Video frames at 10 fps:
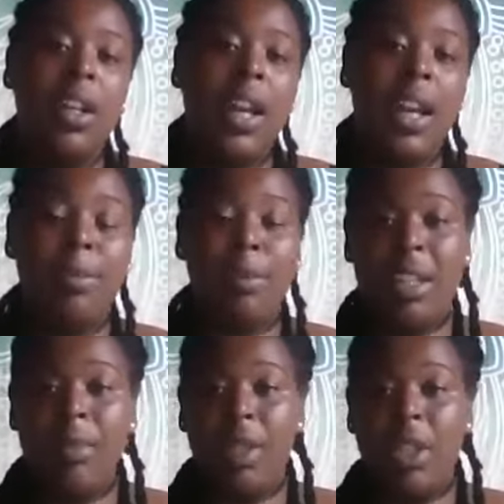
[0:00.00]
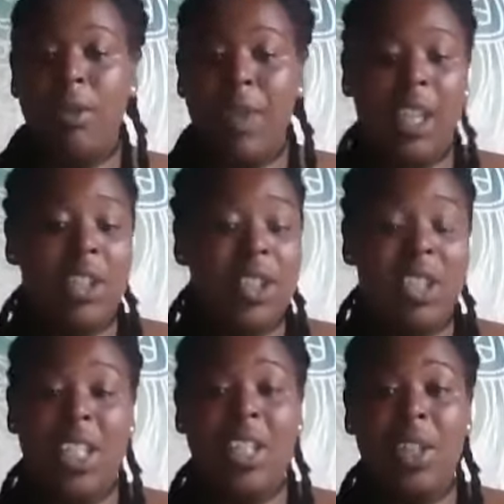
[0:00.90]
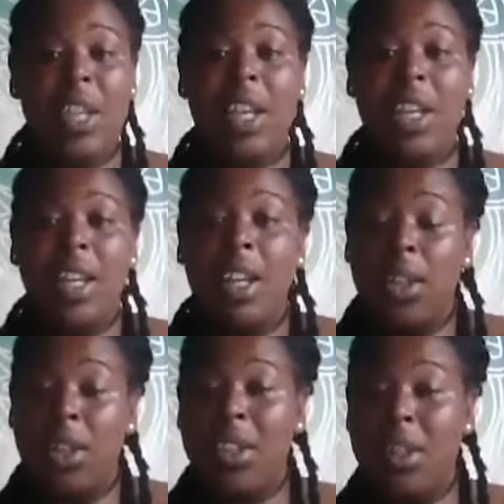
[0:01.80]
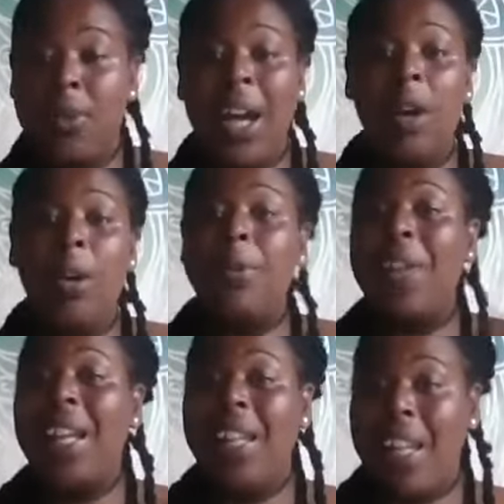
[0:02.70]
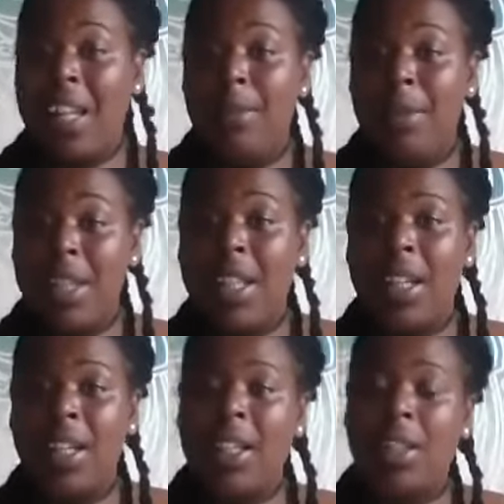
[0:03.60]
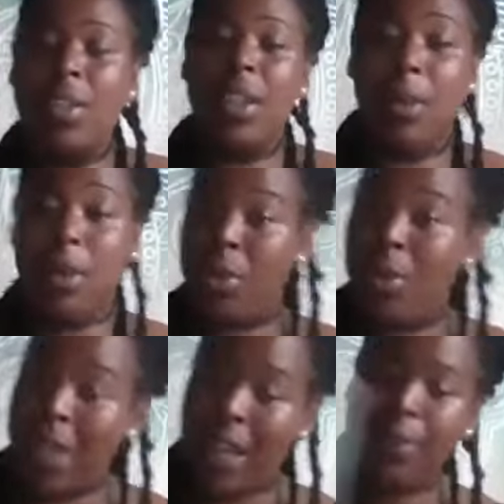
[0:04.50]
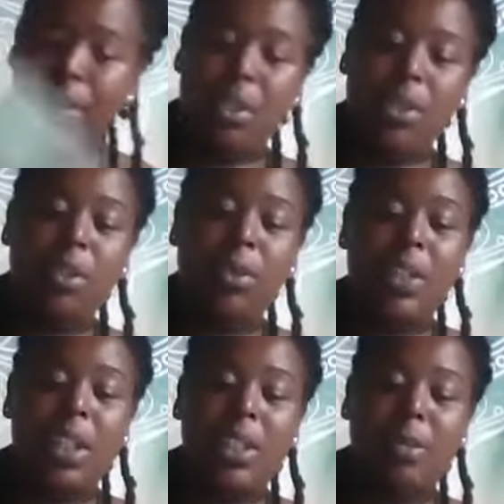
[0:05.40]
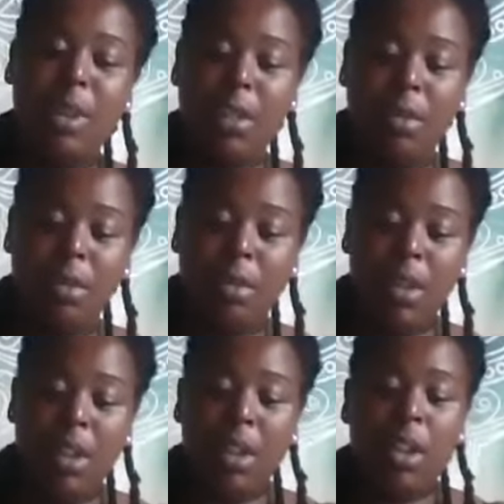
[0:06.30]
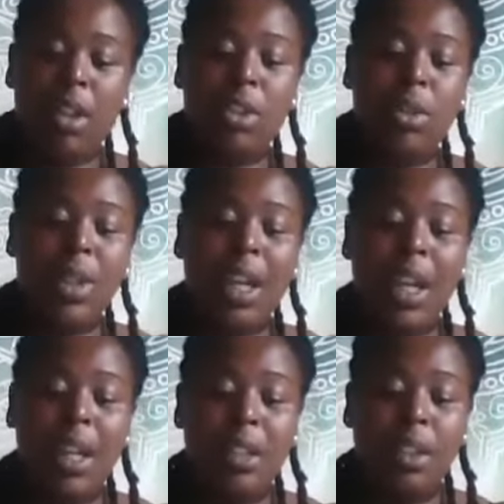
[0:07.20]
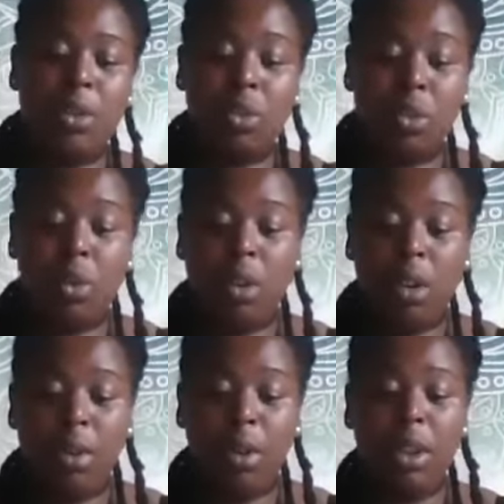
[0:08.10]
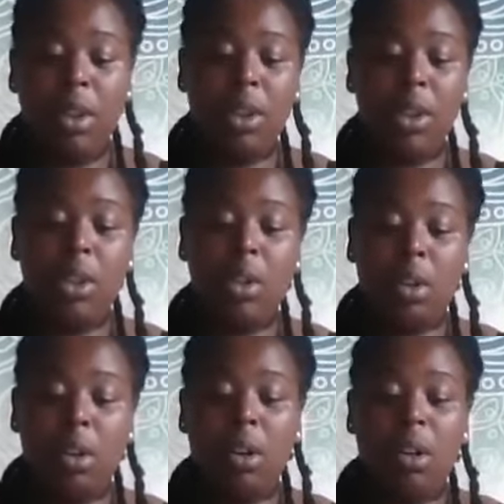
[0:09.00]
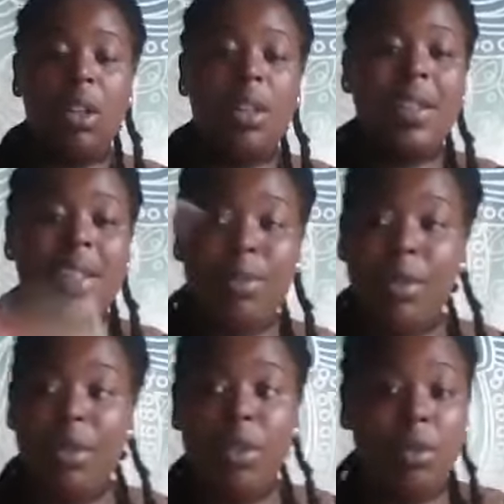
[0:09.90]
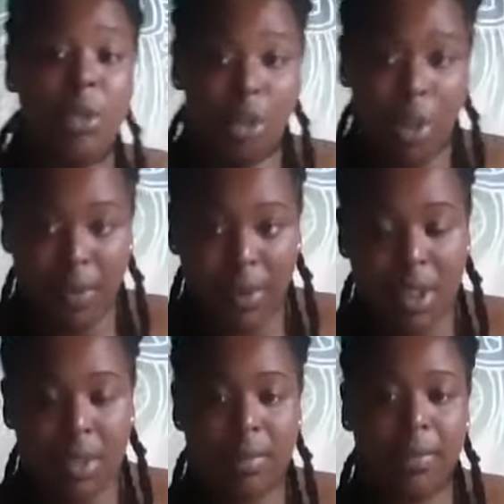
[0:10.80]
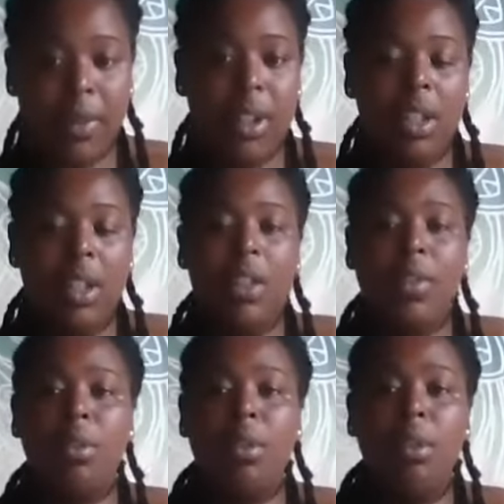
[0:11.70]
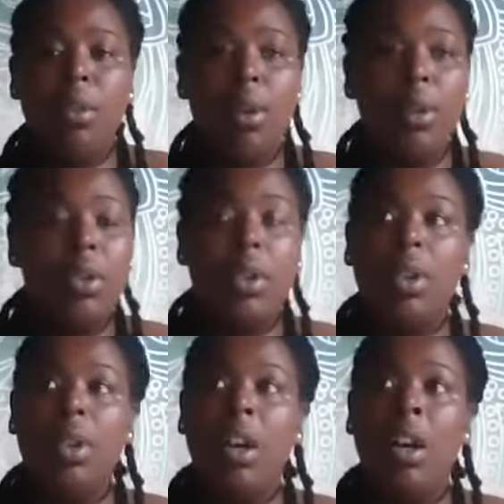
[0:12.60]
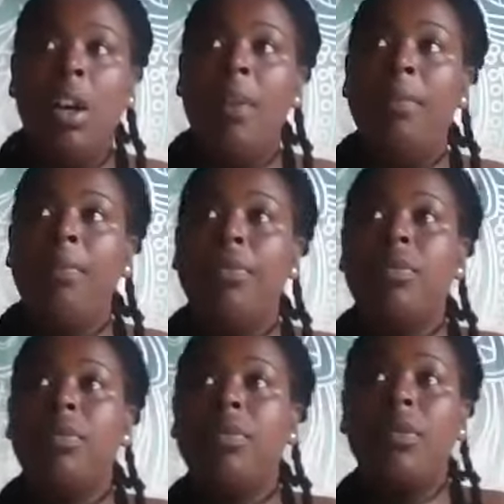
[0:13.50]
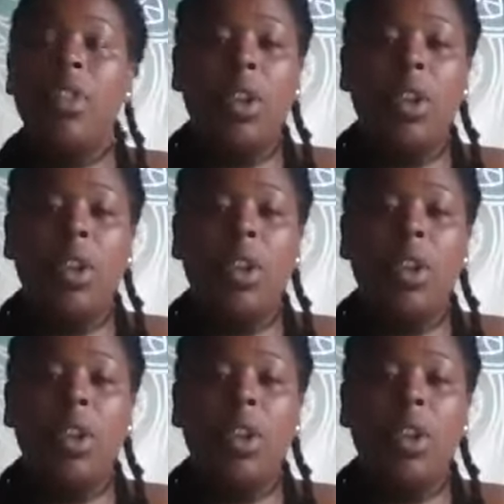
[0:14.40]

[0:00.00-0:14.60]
And maybe you may just need to get yourself out of that lack mentality so that when you have to deal with these people, you can draw upon your spiritual strengths, draw upon your